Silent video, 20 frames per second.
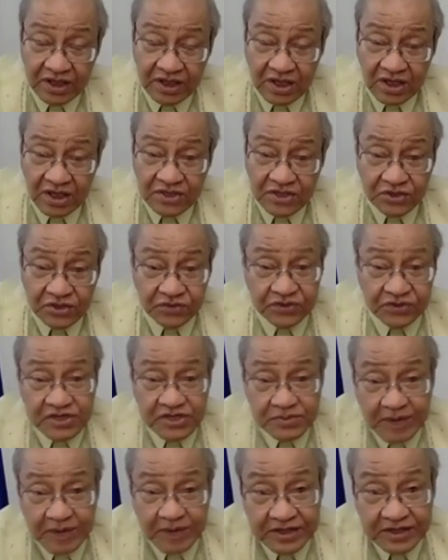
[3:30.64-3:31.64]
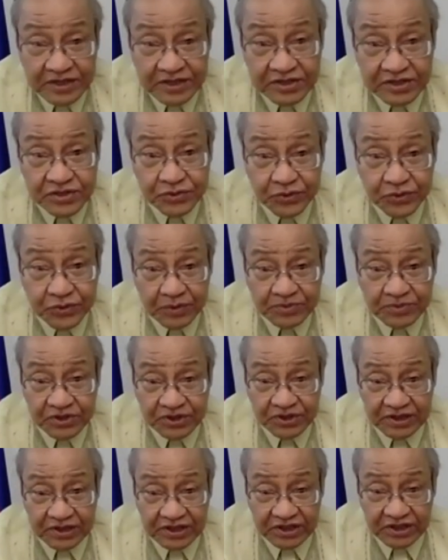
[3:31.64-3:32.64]
So despite the disruption
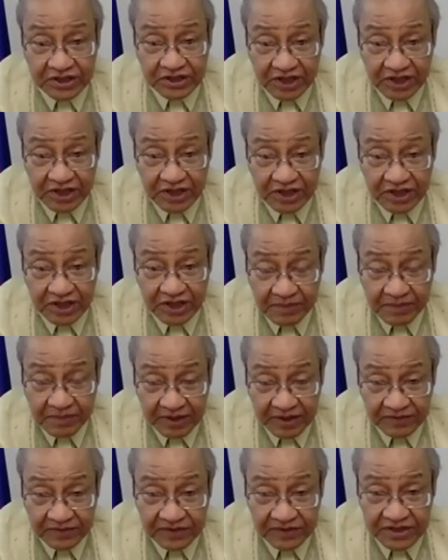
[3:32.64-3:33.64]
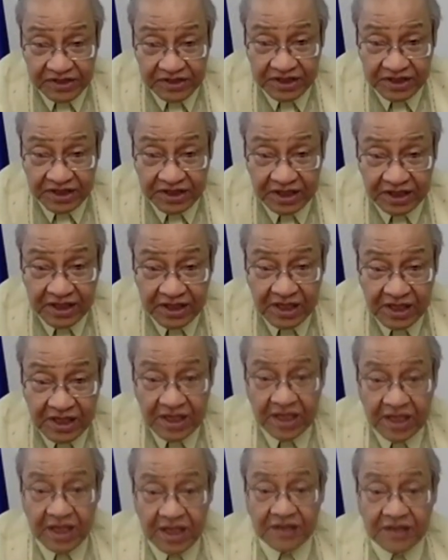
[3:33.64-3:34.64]
in the early part of the year,
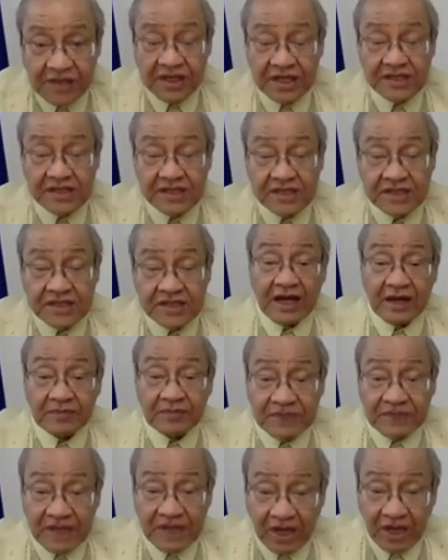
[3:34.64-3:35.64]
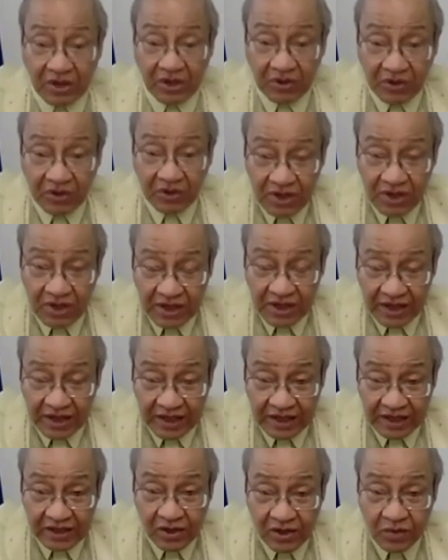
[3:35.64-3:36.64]
things are picking up now,
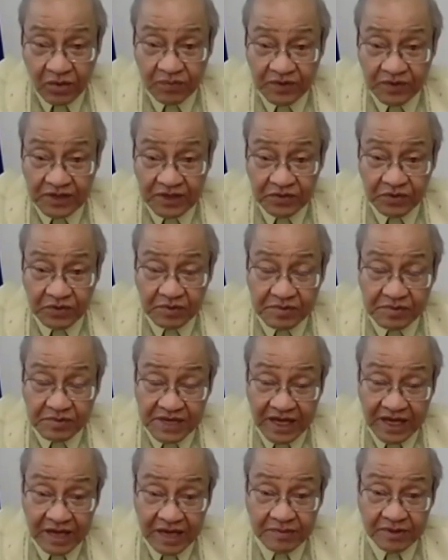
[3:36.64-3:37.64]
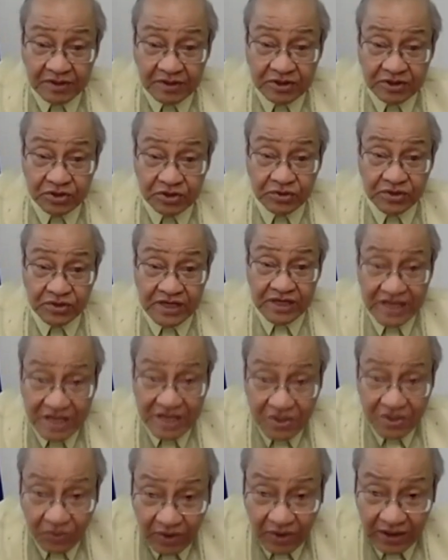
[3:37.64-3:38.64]
and hopefully we'll be able to
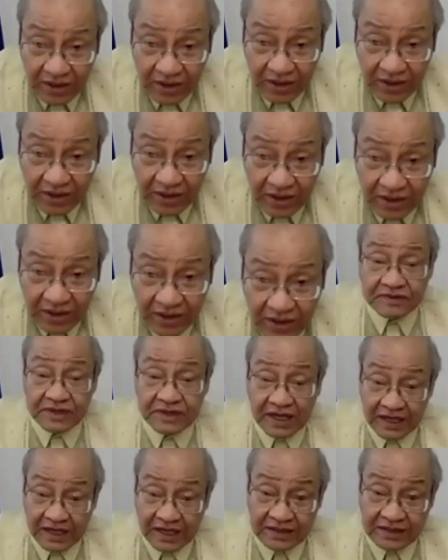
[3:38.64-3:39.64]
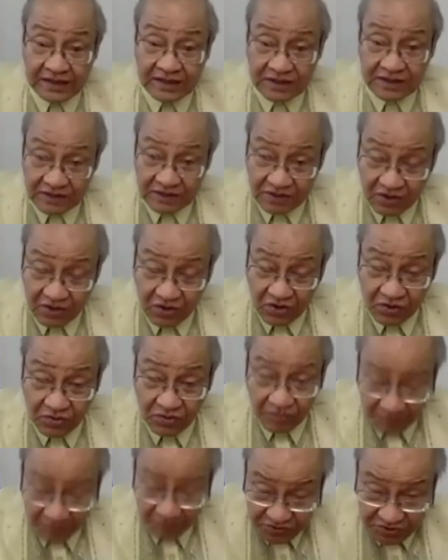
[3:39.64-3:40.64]
equal, if not
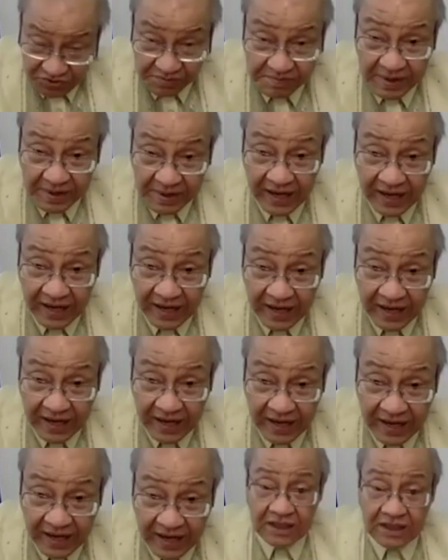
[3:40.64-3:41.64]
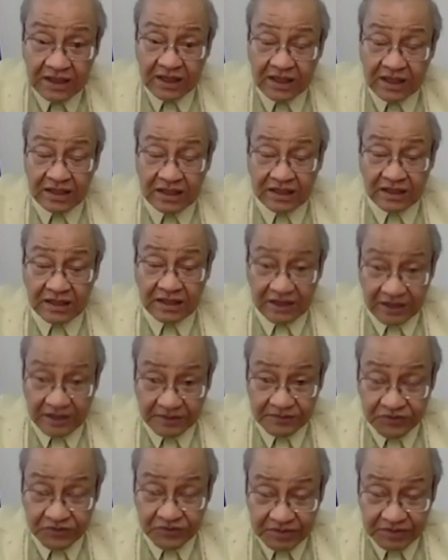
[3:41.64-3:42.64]
surpass, the
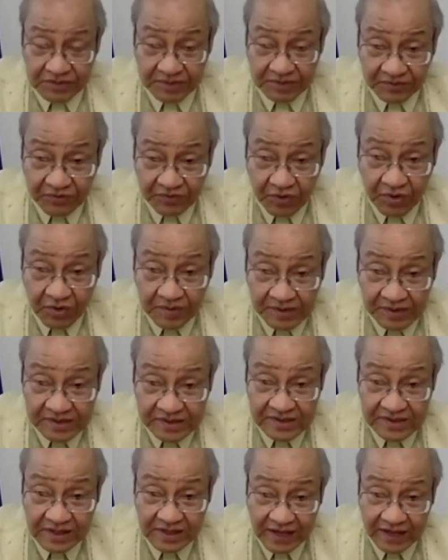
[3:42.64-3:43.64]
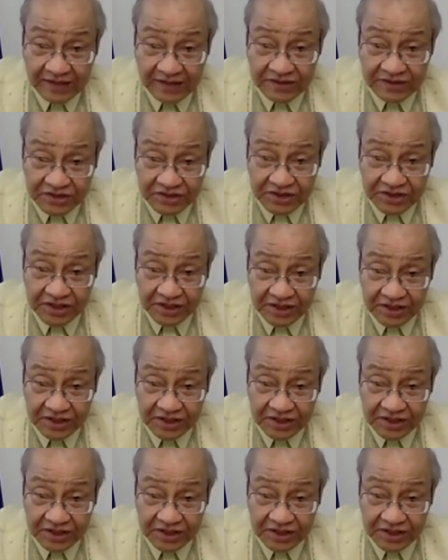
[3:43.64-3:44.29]
trade performance last year.